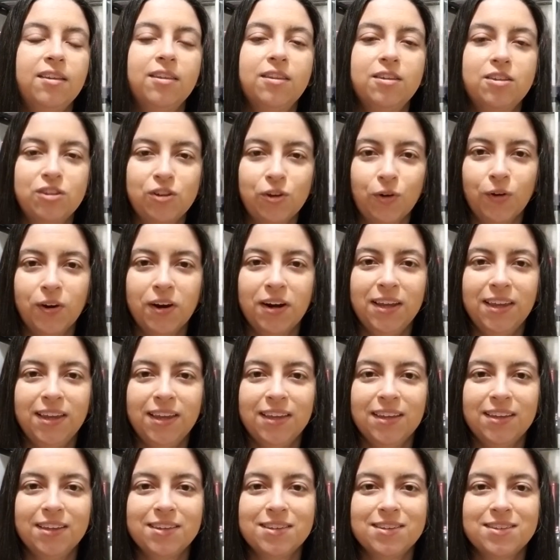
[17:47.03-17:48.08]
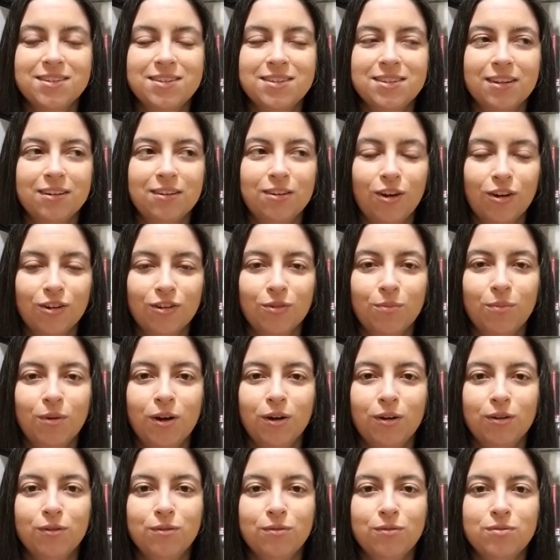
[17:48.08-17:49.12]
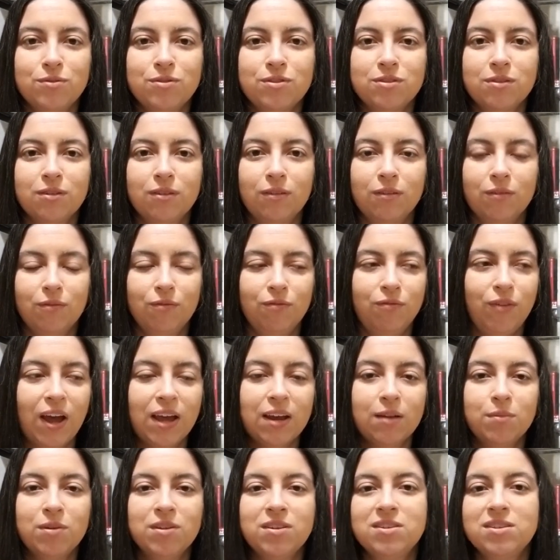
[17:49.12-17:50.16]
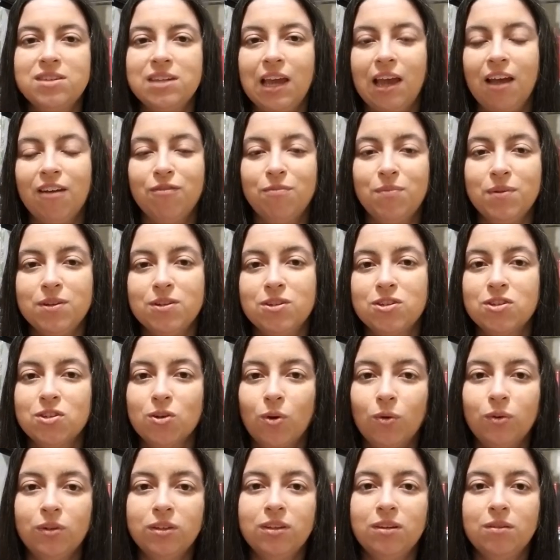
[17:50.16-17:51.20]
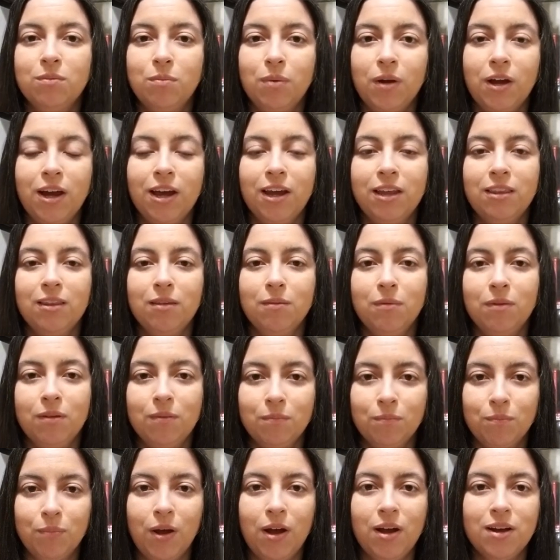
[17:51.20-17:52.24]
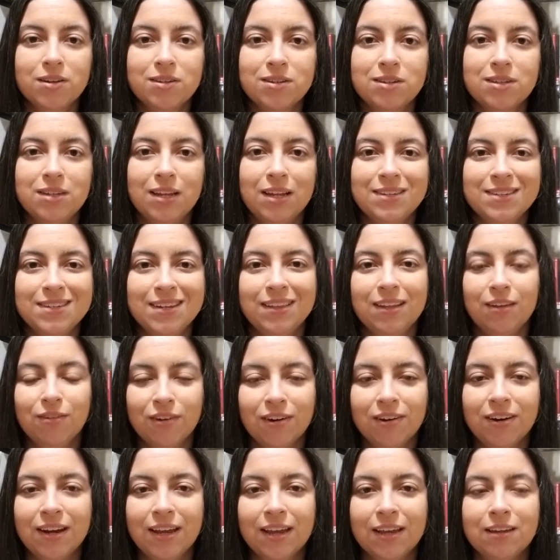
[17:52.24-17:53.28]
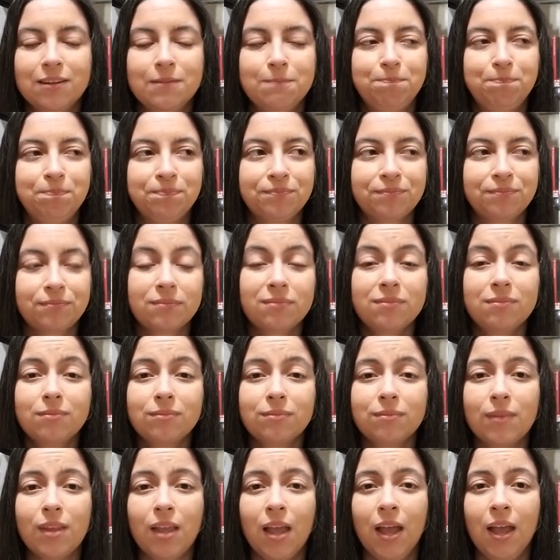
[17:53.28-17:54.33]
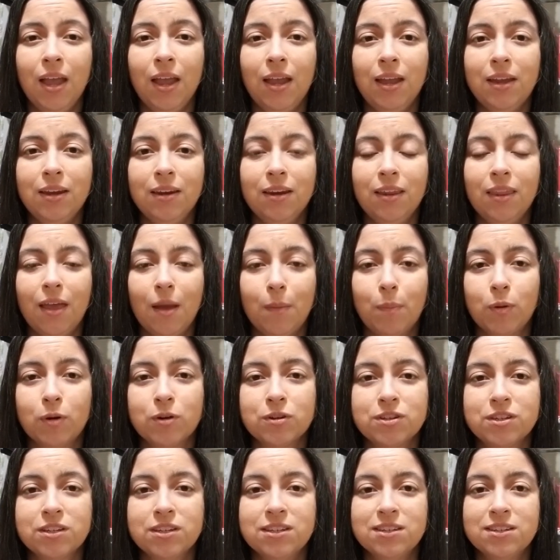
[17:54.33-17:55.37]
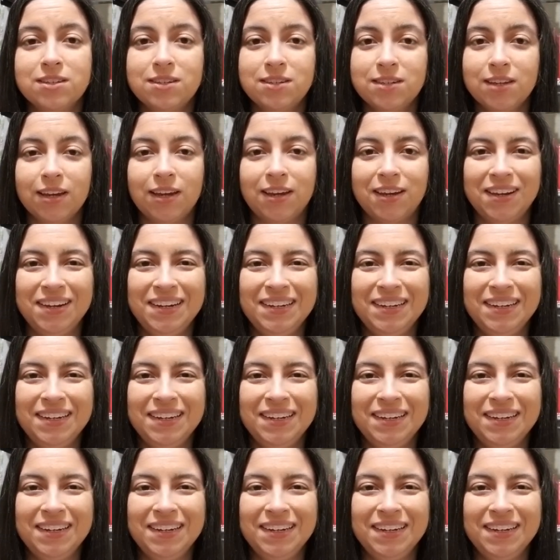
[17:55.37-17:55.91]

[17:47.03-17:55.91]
The story is Dr. Mario's vitamins have been stolen by the boss that's at the very end, and that person is sick.